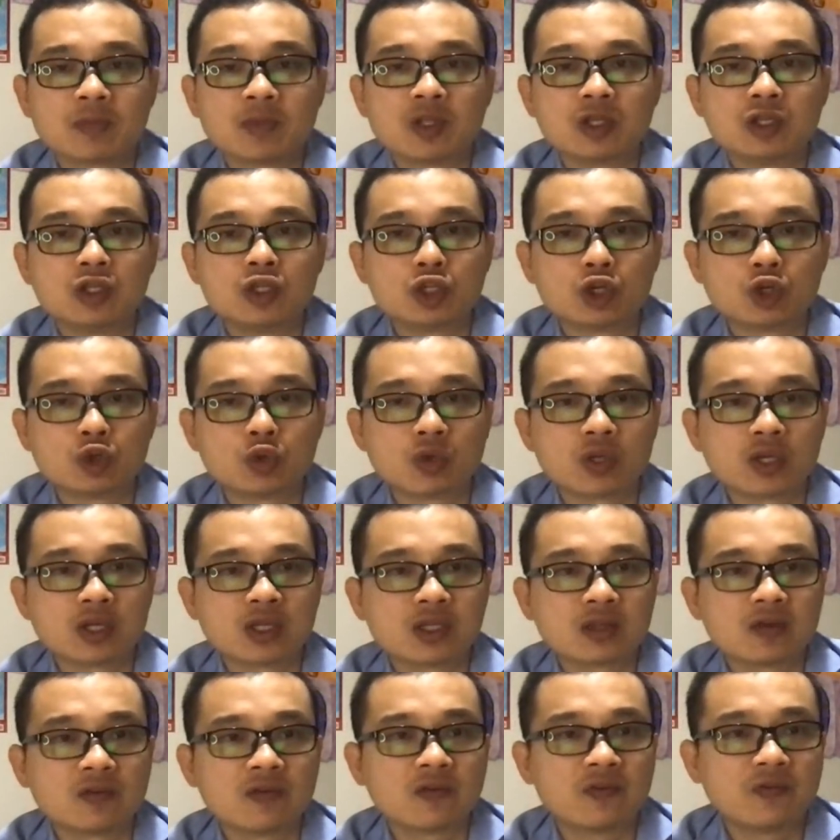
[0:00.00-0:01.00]
during
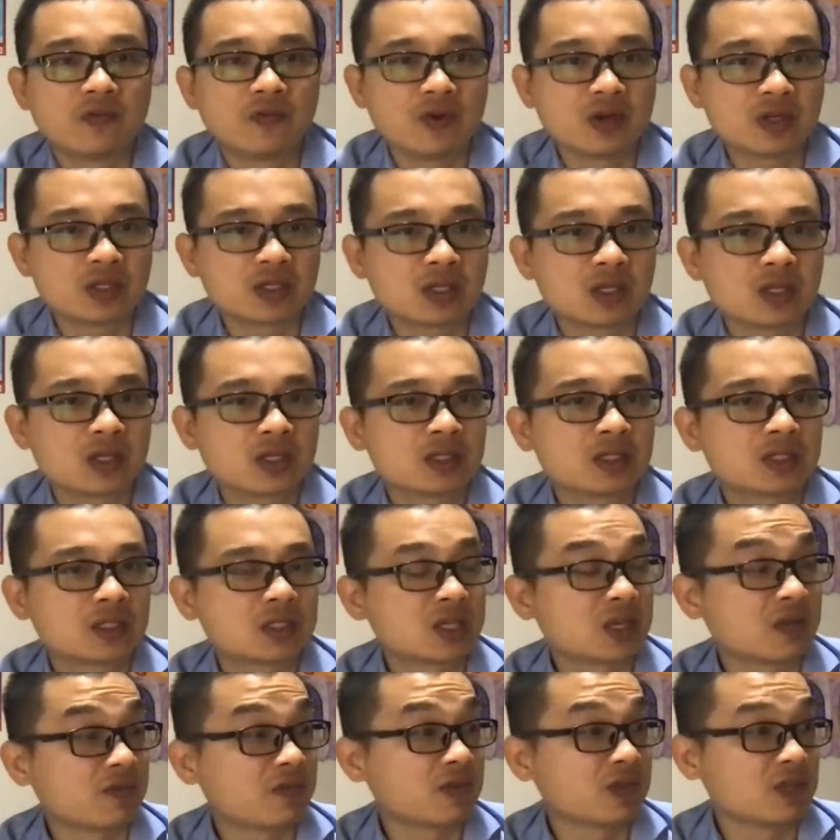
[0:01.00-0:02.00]
the first
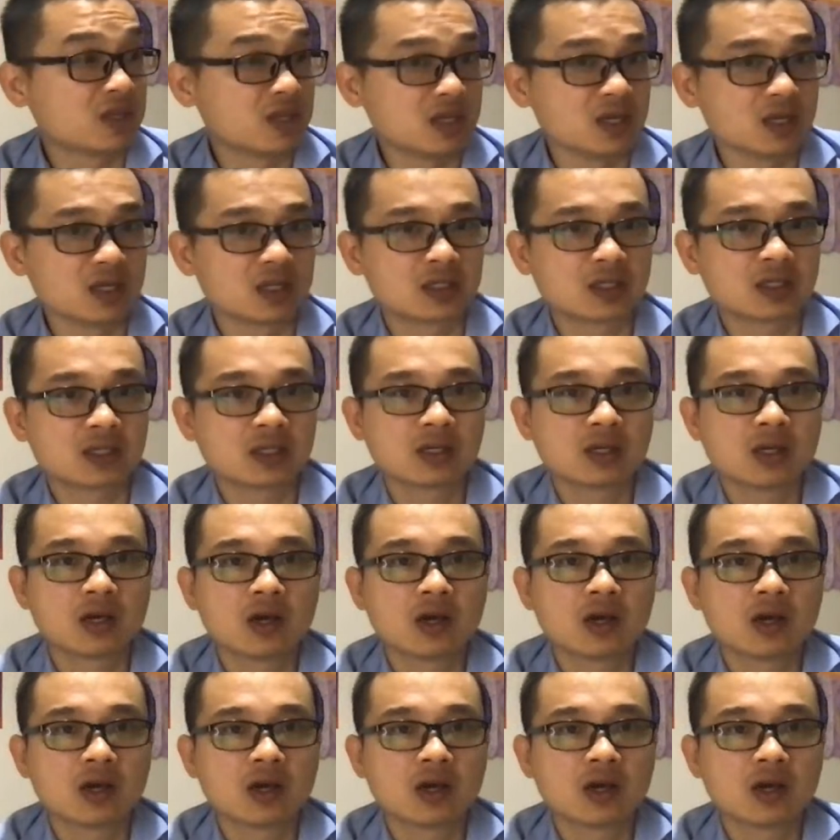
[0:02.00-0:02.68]
7 years